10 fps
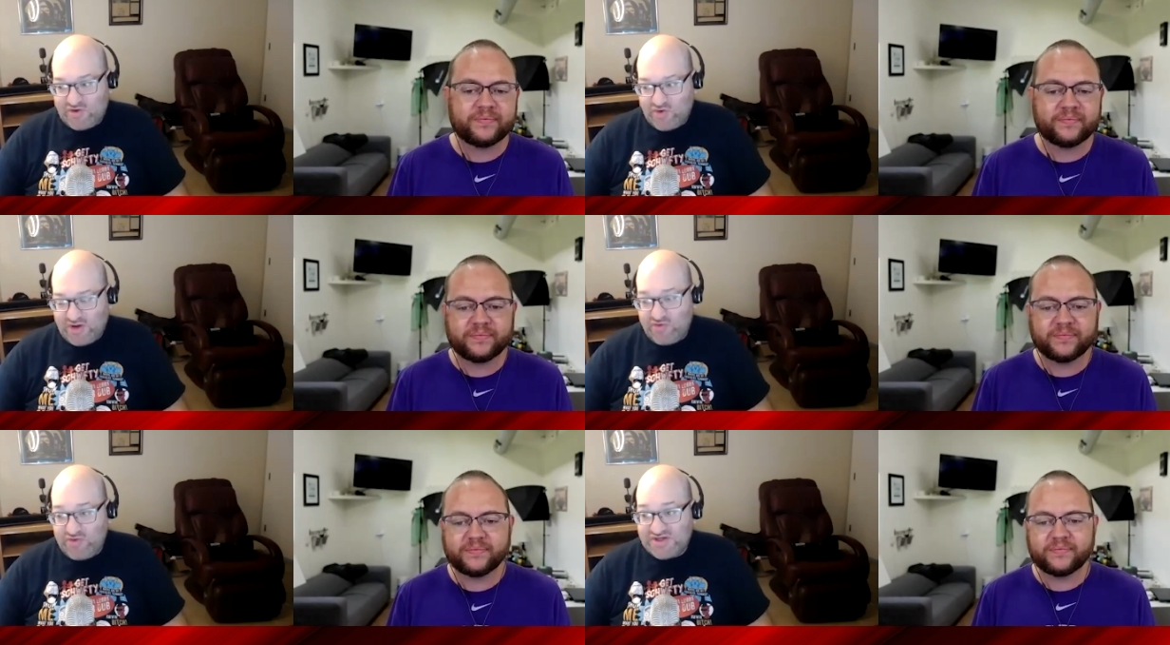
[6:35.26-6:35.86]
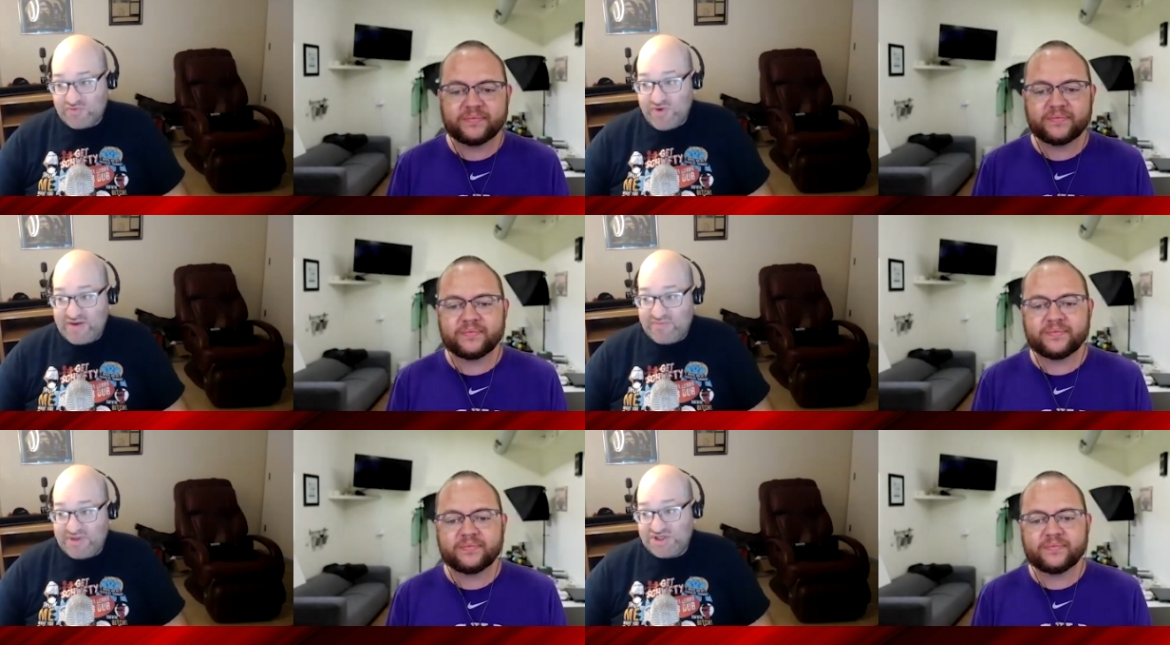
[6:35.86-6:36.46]
Speaker 1: it creates a
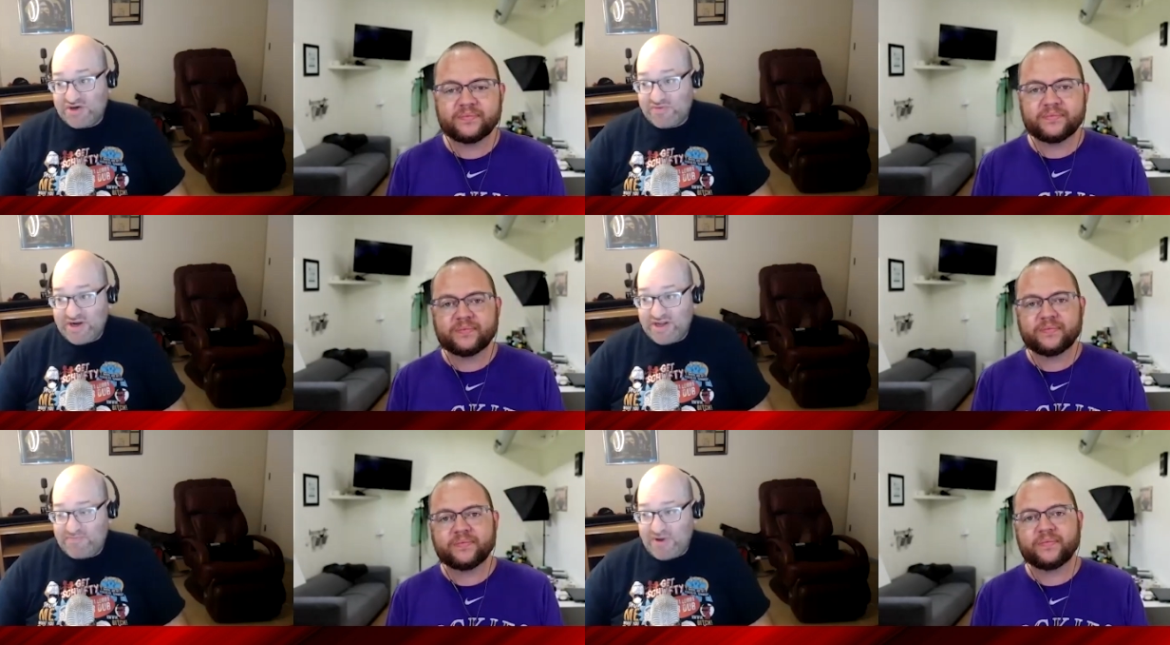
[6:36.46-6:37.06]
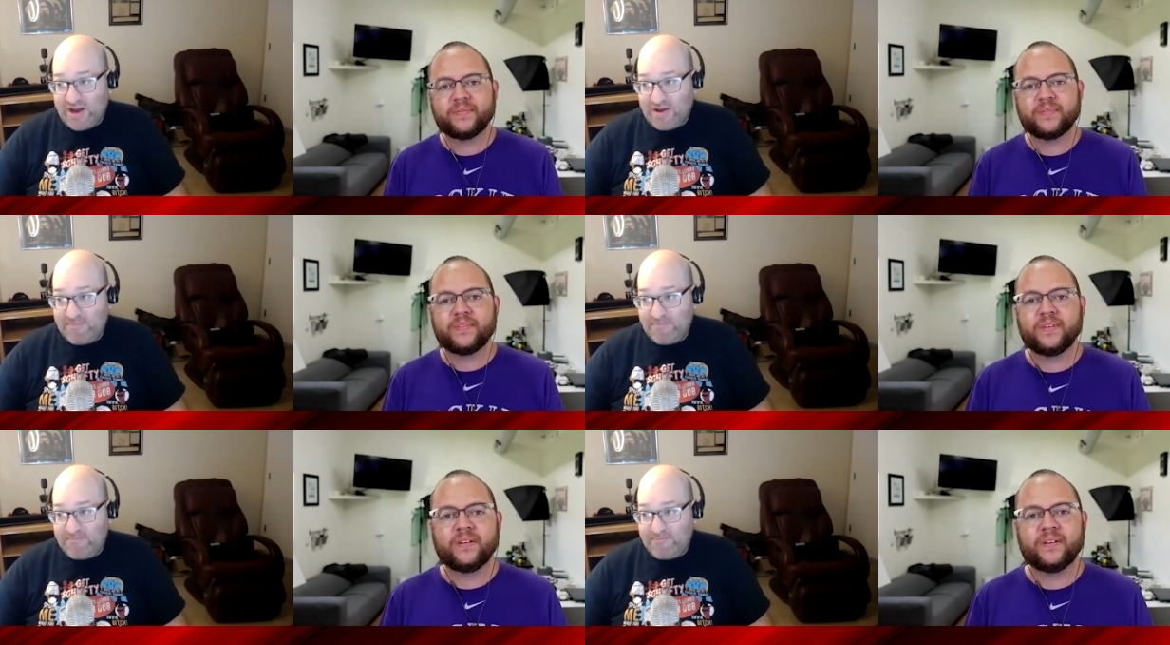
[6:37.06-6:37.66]
randomly generated uh,
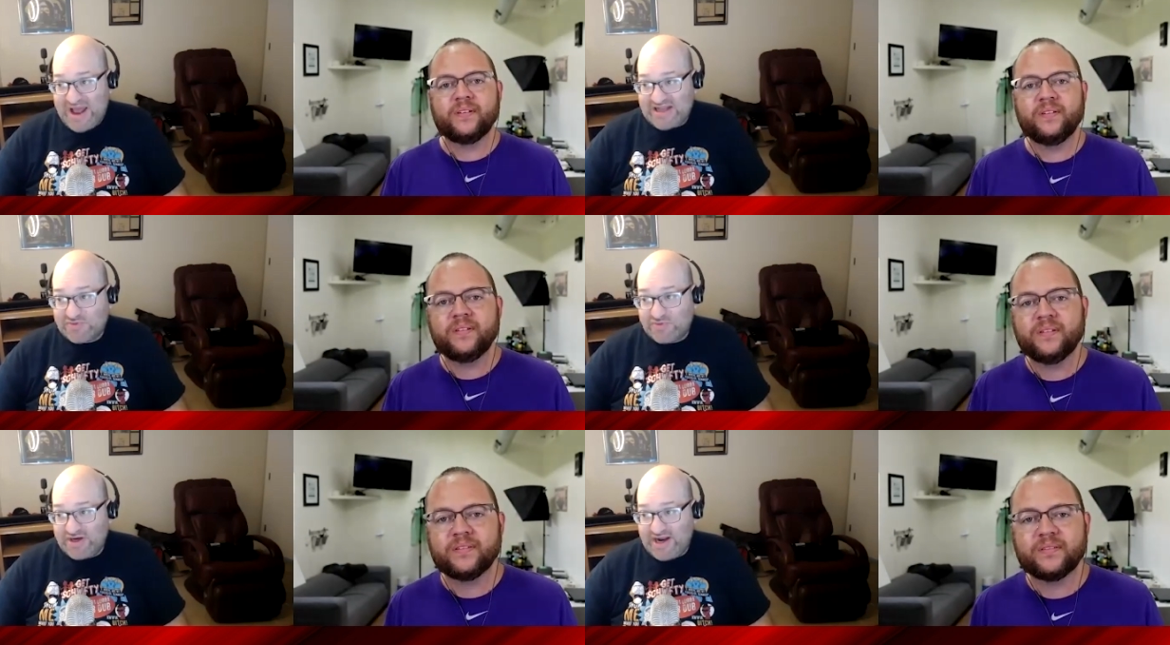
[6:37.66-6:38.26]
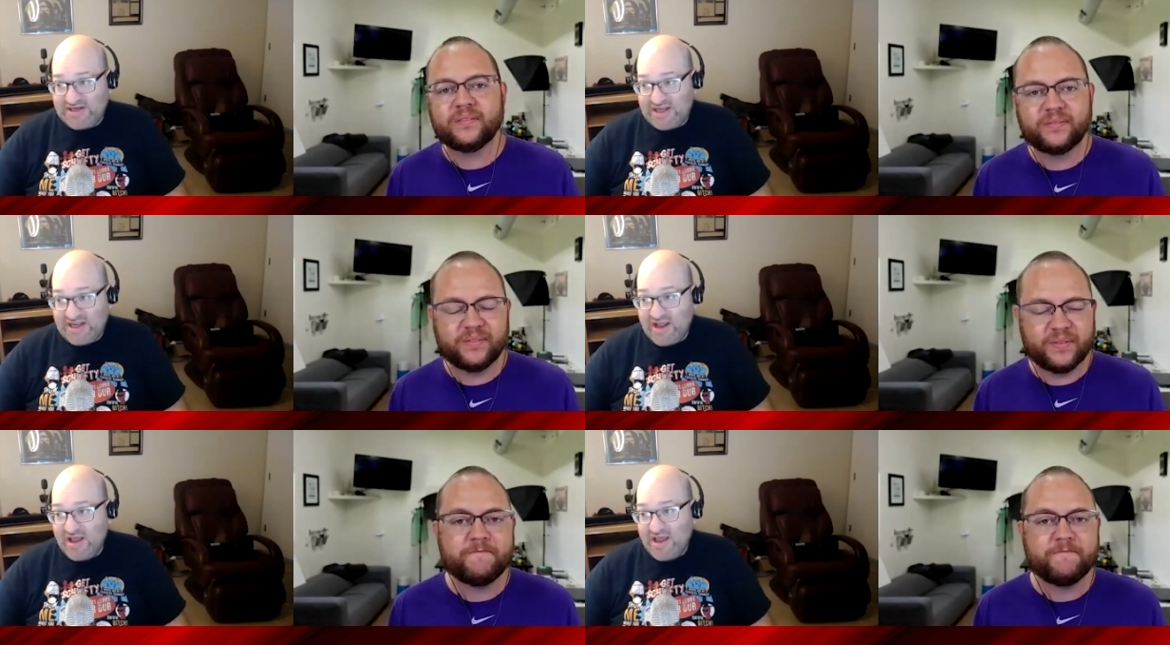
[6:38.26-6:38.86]
password and
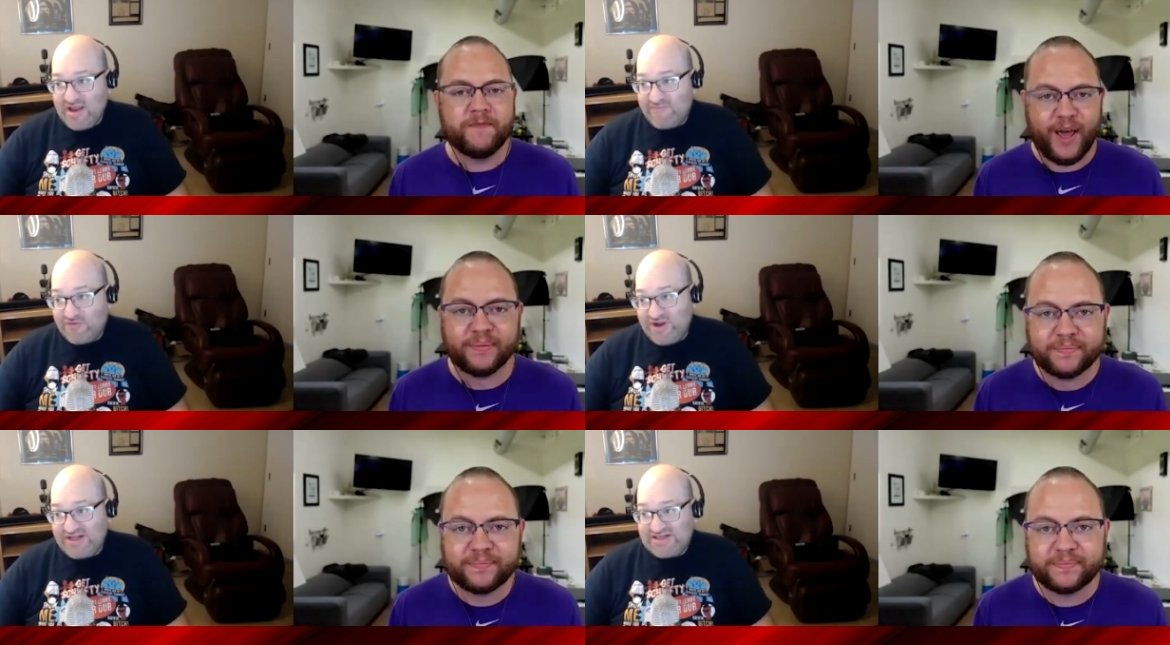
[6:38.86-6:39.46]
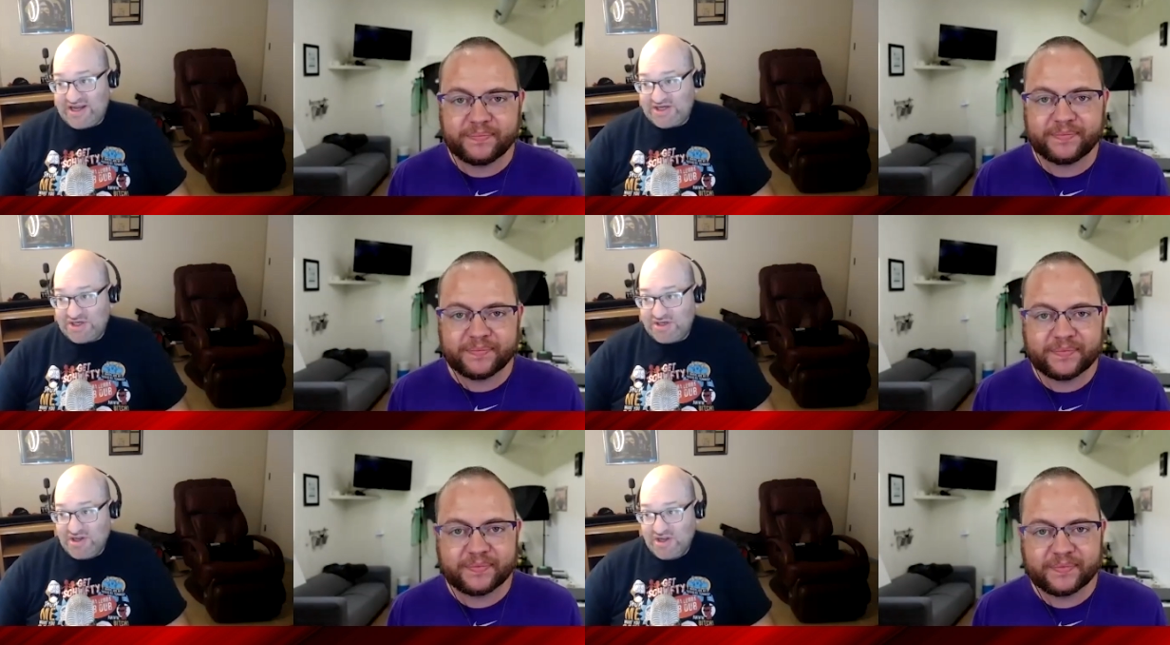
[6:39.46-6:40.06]
ID yeah. for each
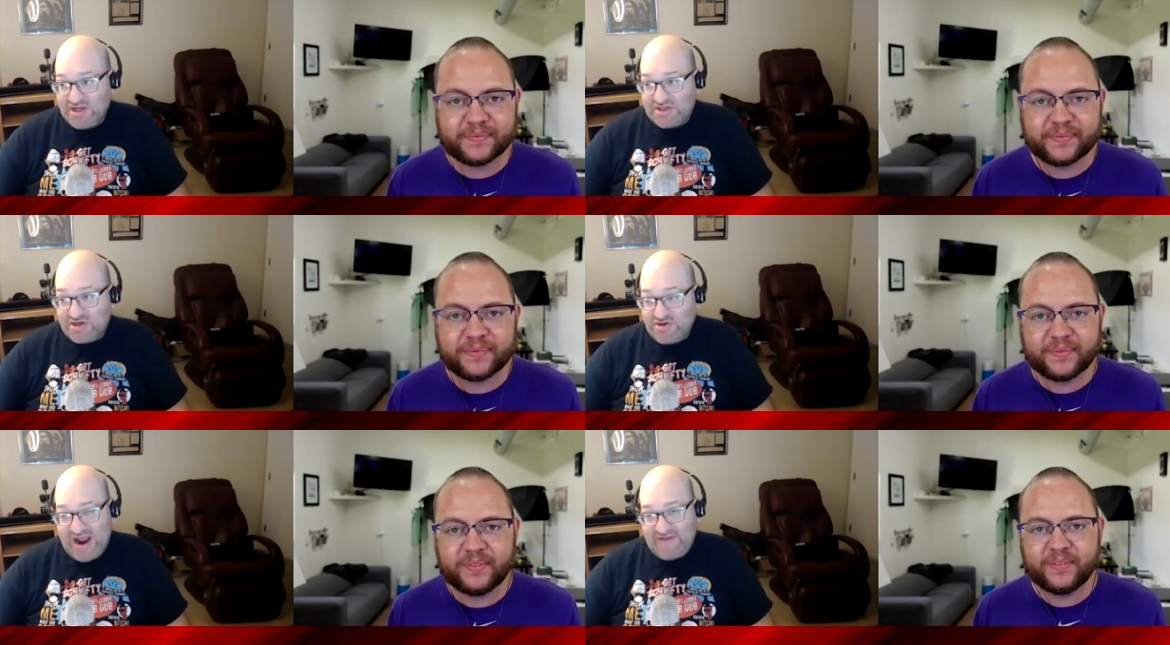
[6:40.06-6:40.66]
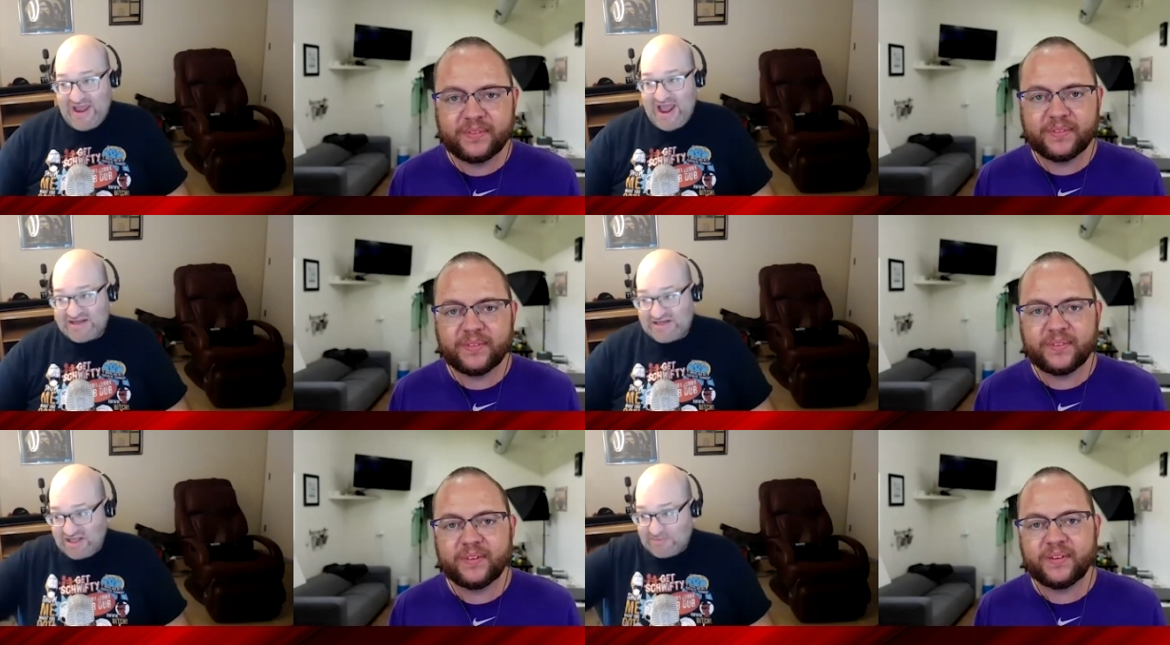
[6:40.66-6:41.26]
session. So you have to
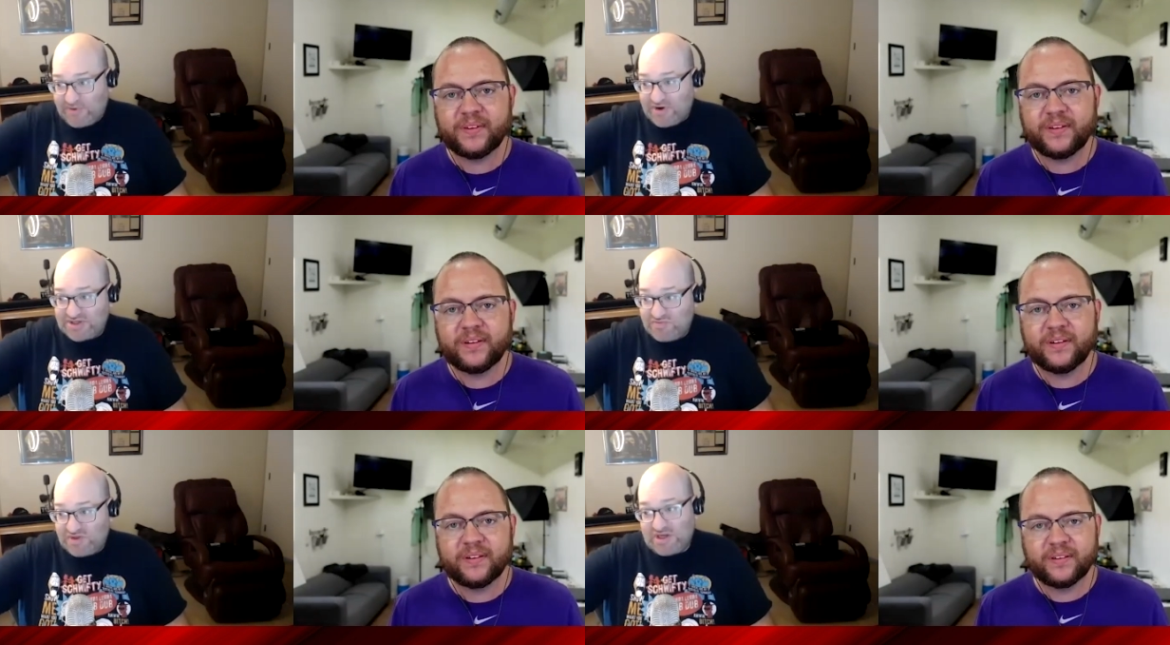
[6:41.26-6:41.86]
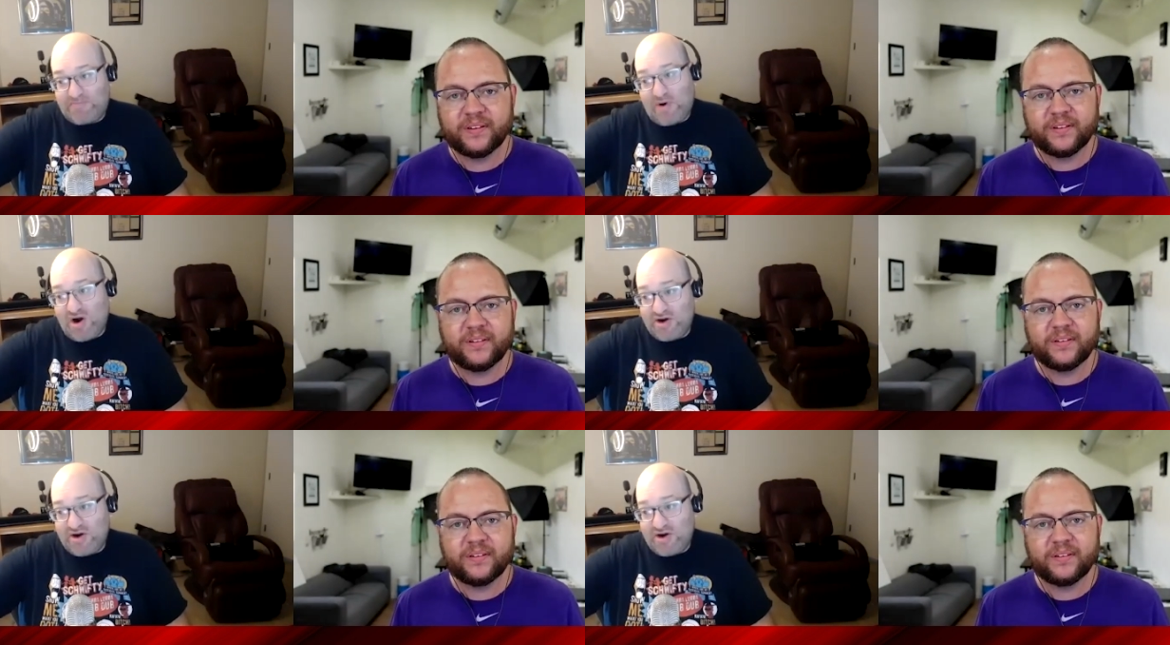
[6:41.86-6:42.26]
ask the other person what their partner